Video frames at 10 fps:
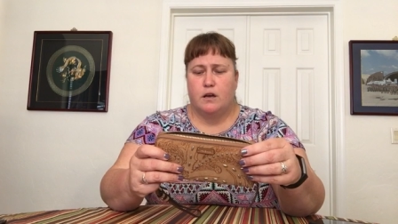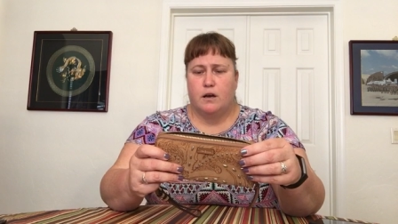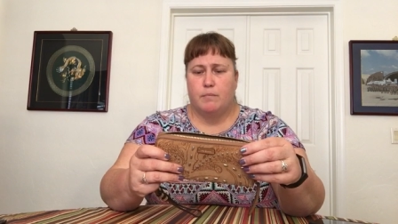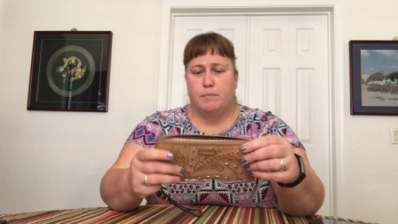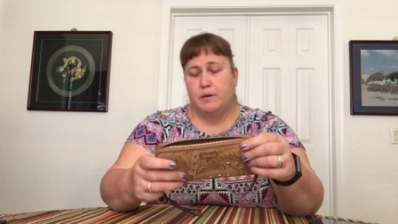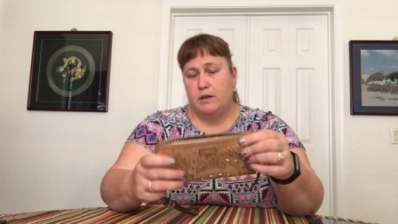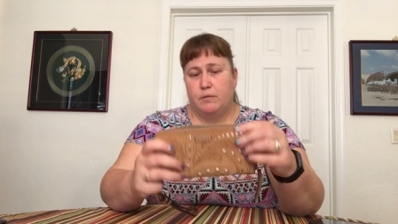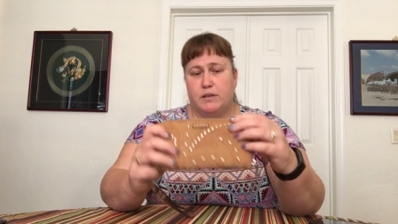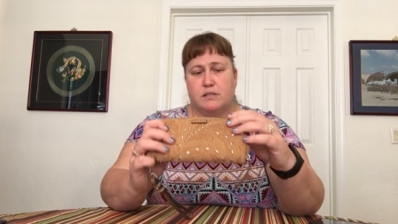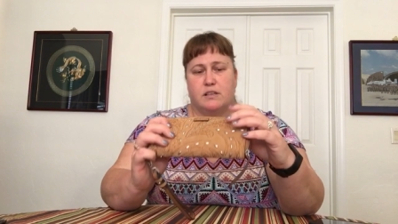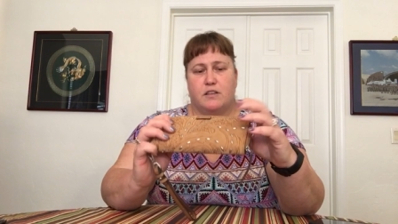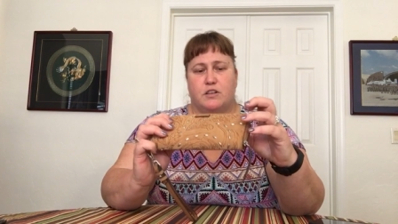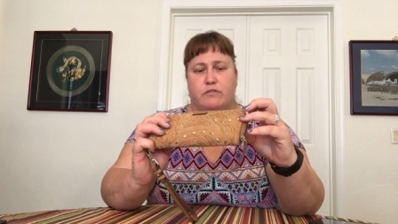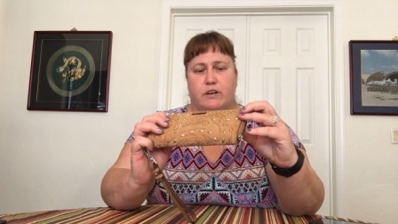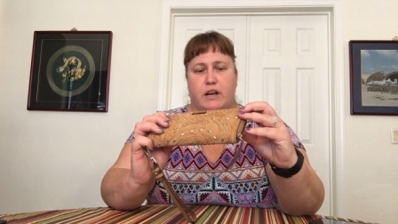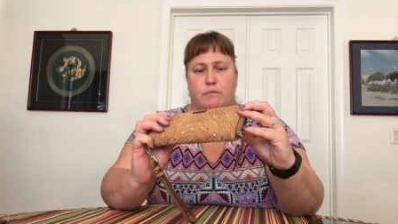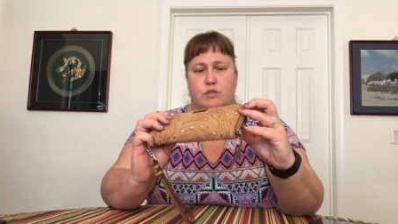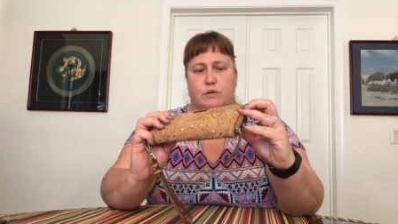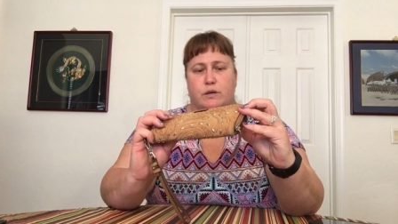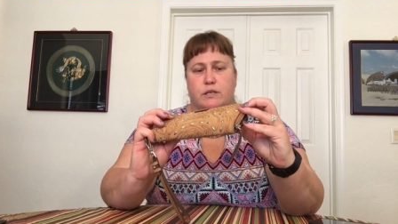Um, but anyway, slightly different name
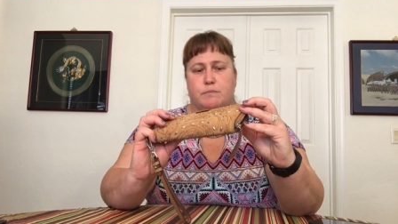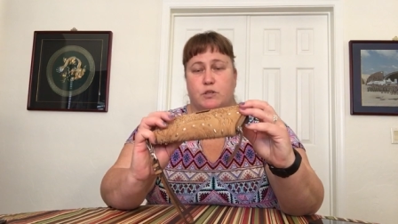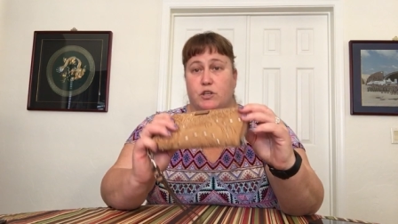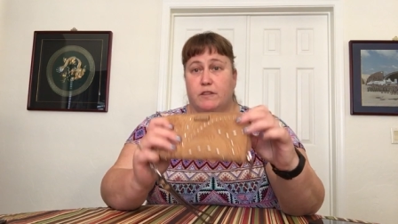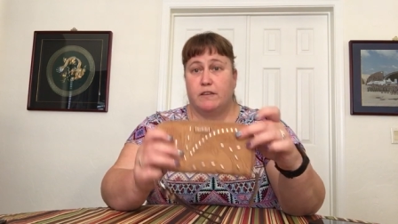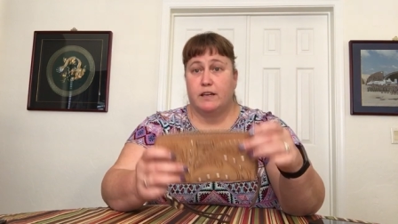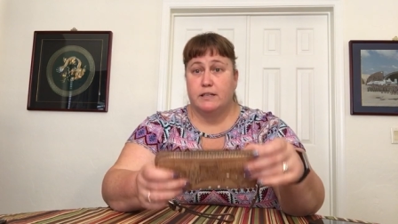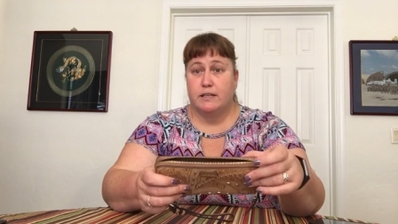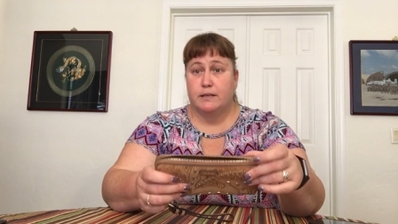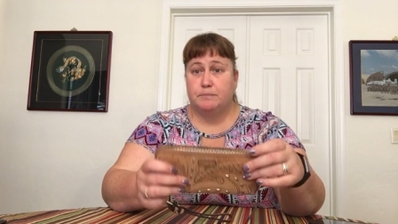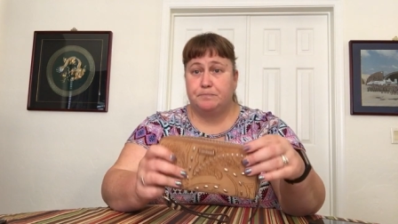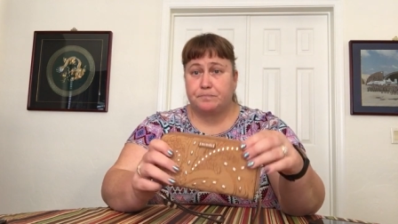to it, but you get the idea.